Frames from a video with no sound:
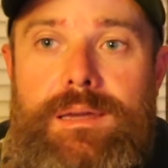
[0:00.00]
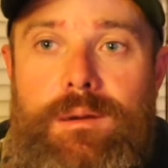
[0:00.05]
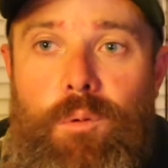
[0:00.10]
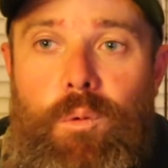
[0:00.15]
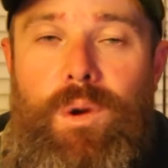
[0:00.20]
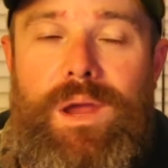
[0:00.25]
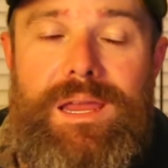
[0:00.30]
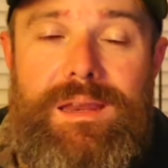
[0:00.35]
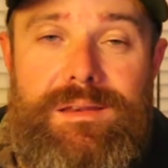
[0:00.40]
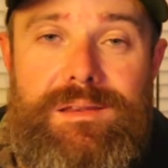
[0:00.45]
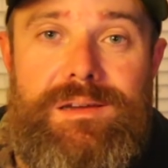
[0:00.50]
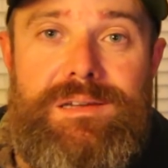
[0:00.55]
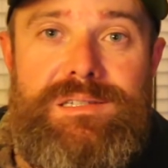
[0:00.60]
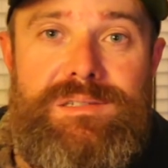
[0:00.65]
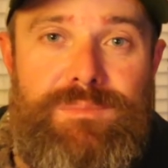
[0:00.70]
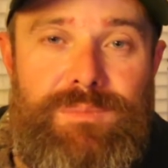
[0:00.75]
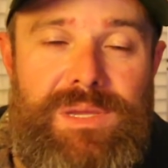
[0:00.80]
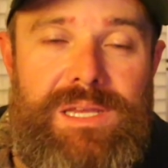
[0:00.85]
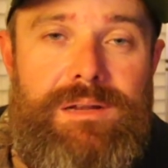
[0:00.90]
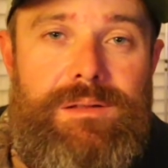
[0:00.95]
weight does
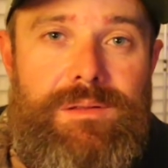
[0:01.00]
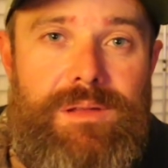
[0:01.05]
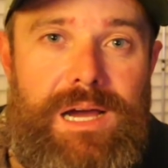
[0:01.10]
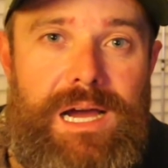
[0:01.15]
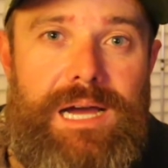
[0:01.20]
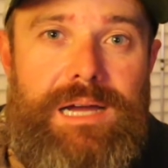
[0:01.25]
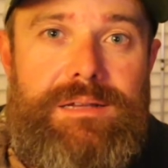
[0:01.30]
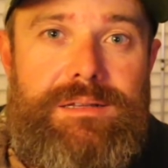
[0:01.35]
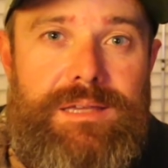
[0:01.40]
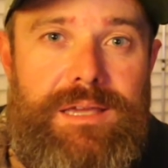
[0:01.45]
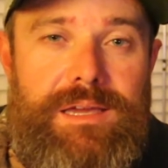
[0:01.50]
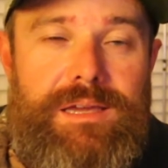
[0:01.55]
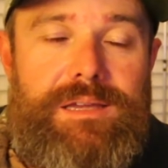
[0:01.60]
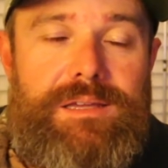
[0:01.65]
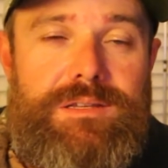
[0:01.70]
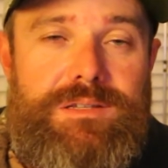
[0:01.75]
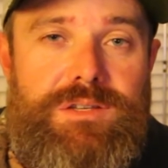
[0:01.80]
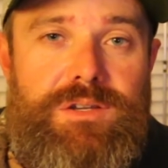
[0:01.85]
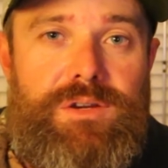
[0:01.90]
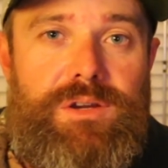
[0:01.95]
mean a lot, okay?
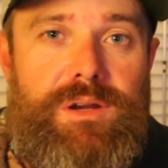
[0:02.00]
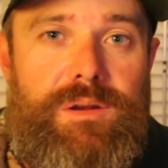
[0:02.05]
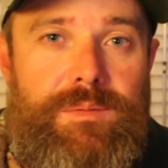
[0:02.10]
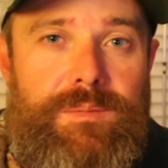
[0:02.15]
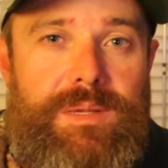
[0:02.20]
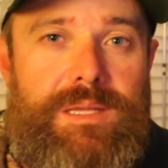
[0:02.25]
Because you're going to